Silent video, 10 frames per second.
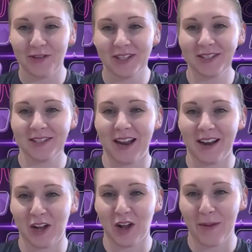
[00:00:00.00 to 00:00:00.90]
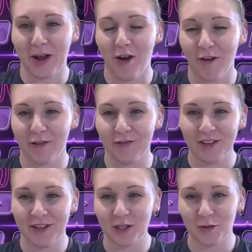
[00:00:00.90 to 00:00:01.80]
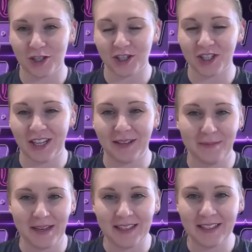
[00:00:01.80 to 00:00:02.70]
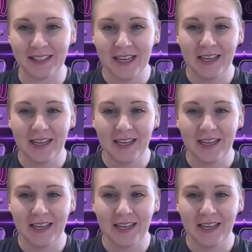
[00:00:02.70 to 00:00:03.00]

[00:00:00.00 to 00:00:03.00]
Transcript: this is kind of coming off of the Georgia State meet.